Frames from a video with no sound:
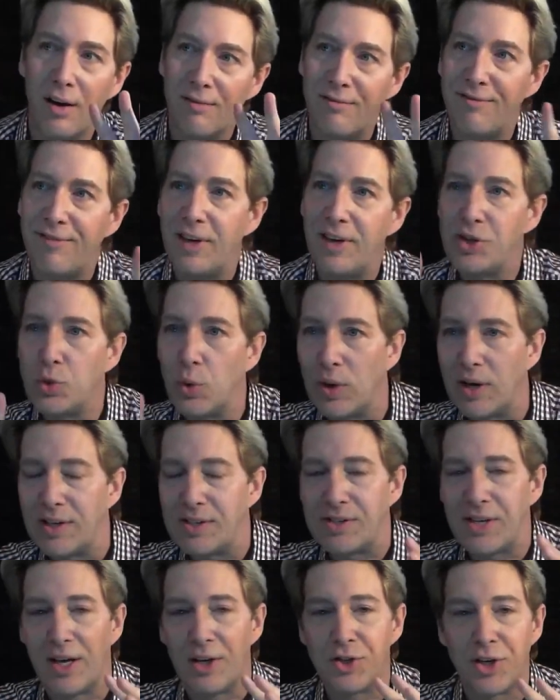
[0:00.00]

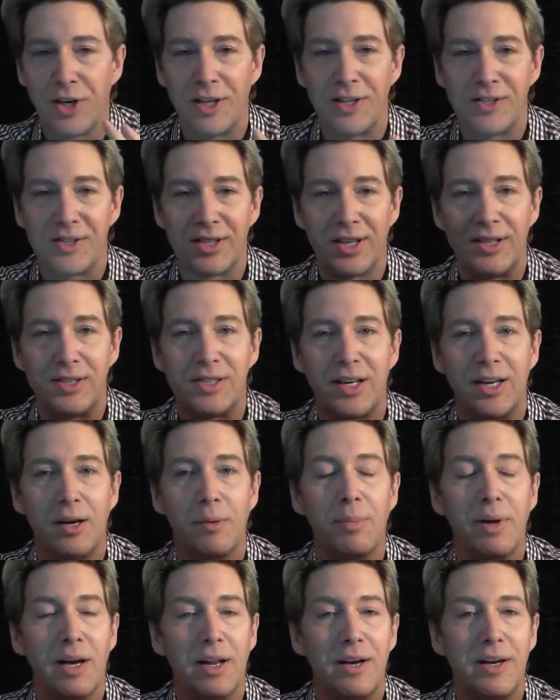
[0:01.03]
visualization and sensing
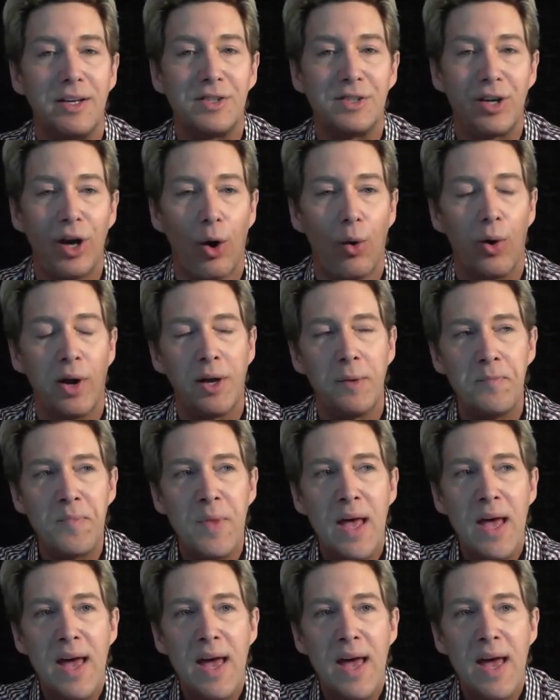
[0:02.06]
abilities going.